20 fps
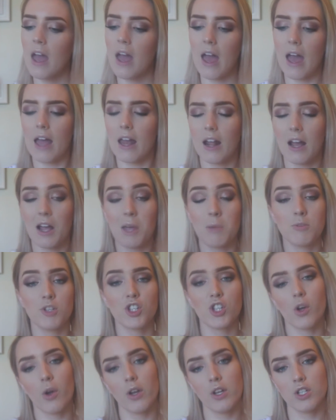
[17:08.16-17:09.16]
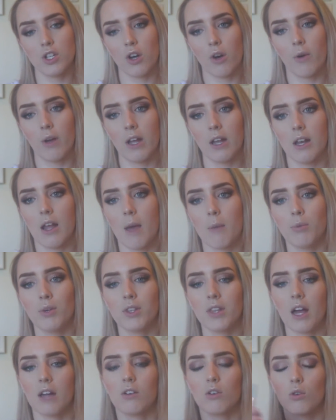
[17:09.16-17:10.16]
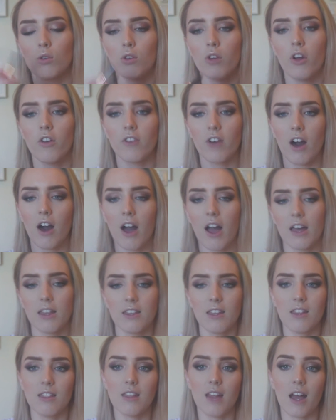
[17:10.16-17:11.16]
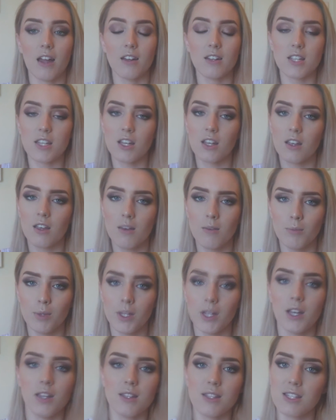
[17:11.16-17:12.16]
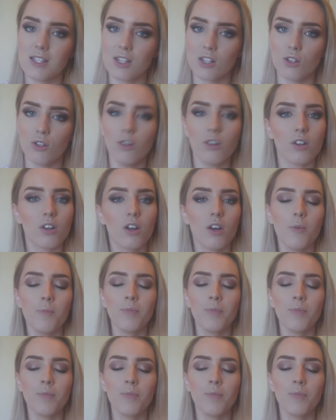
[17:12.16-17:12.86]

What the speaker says: And I'm just going to go in and put that all over, and then that completes the look.